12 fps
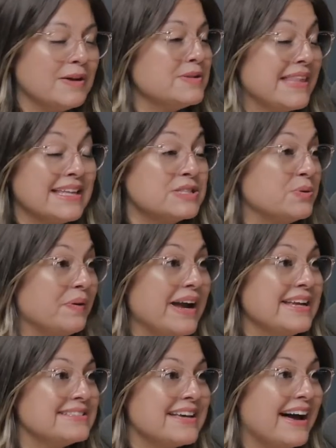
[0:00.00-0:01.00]
that's
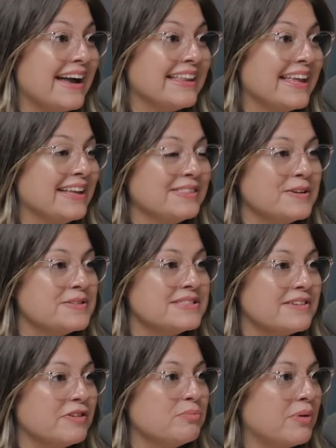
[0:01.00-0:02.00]
great to highlight those
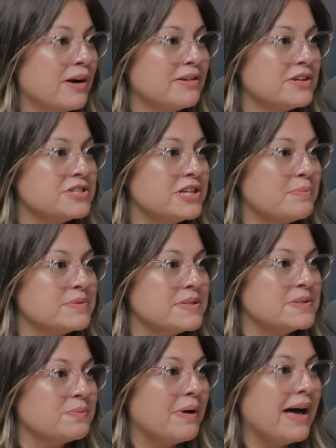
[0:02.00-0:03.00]
different partnerships
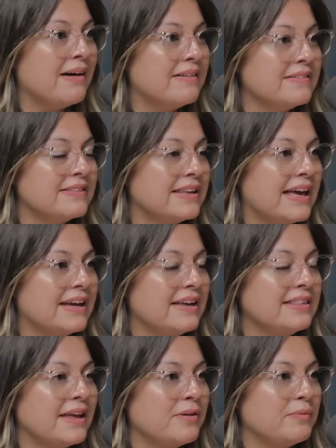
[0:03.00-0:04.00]
as well
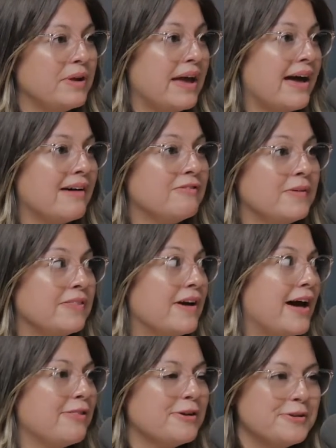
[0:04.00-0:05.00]
that we have with
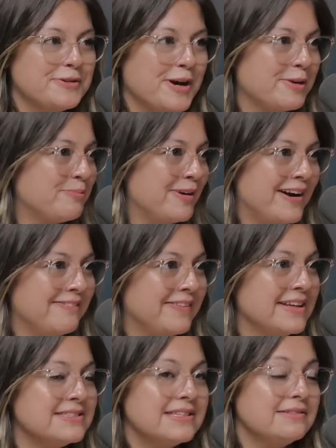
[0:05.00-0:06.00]
other
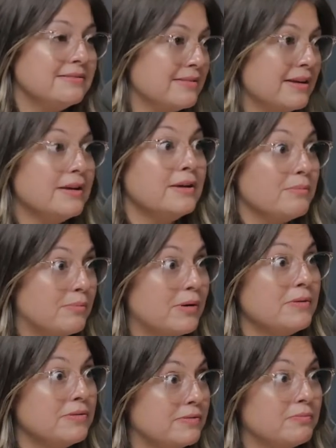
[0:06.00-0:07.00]
nonprofits, and
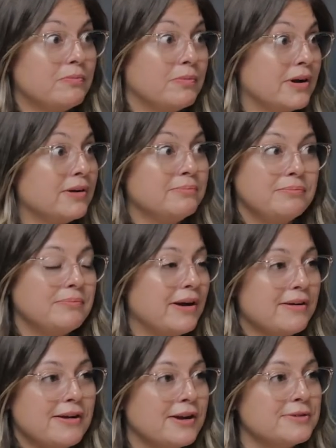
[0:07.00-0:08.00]
both are
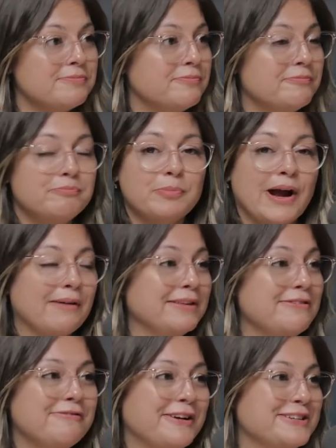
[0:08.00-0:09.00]

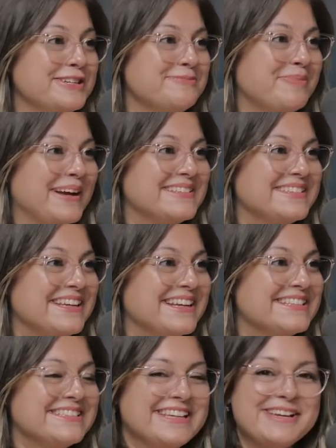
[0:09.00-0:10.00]
probably funded by
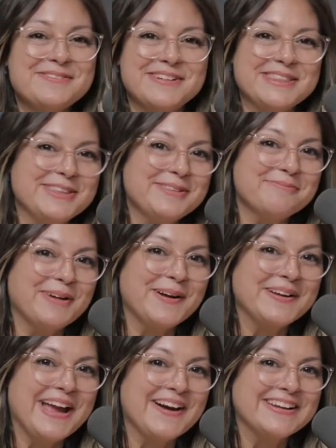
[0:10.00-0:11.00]
CSC with
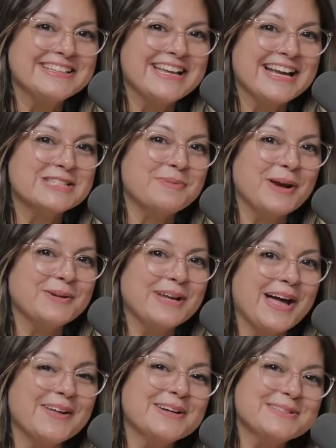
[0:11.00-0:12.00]
Martin County taxpayer
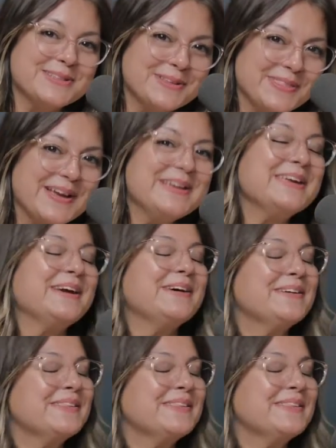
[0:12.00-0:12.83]
dollars. So thank you